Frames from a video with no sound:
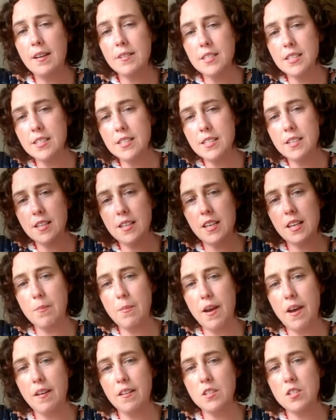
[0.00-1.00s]
Just to think
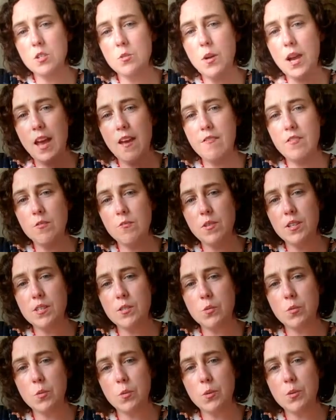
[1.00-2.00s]
about, do I have the
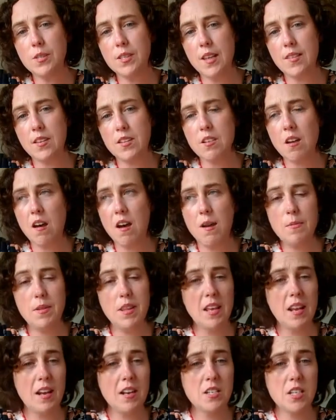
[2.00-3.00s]
resource and the time and
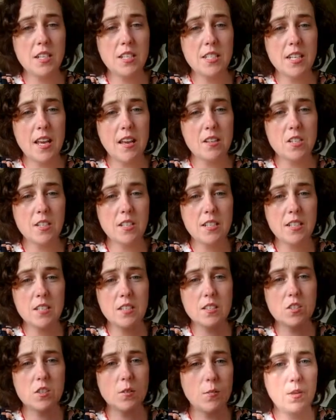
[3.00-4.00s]
the energy to actually
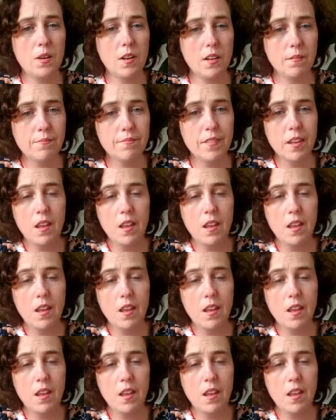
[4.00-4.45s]
distribute it?